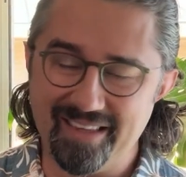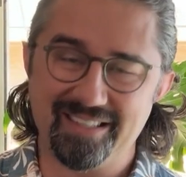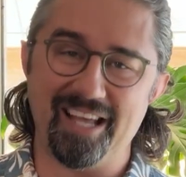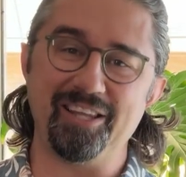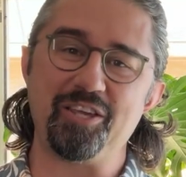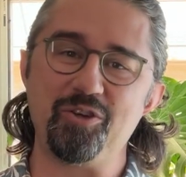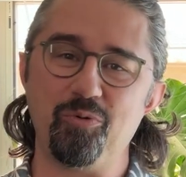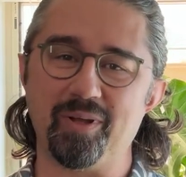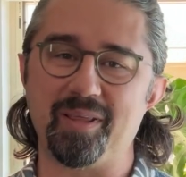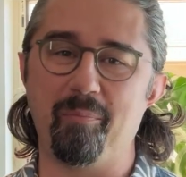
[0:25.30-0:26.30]
telling you
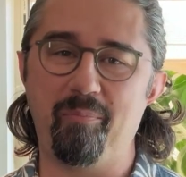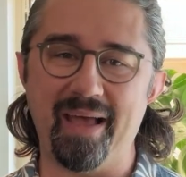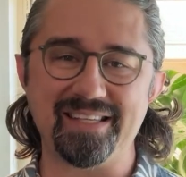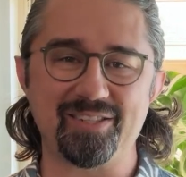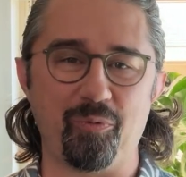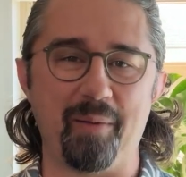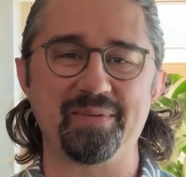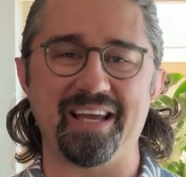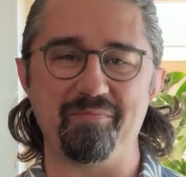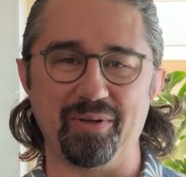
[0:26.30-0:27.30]
what the best
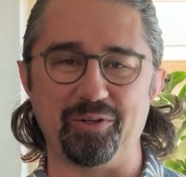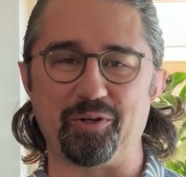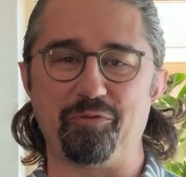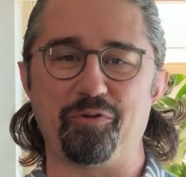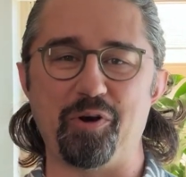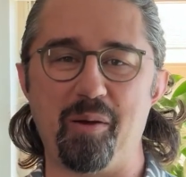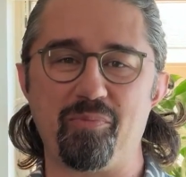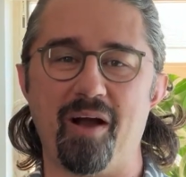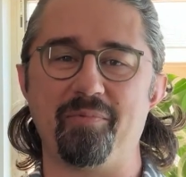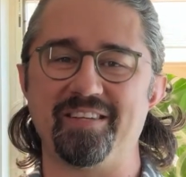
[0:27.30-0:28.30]
website builder for
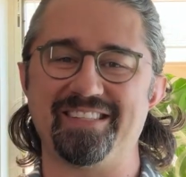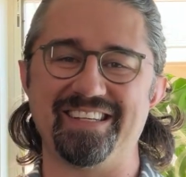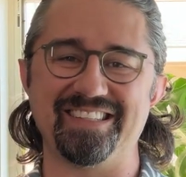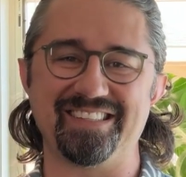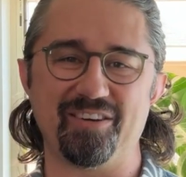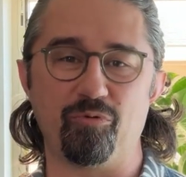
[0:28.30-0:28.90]
nonprofits is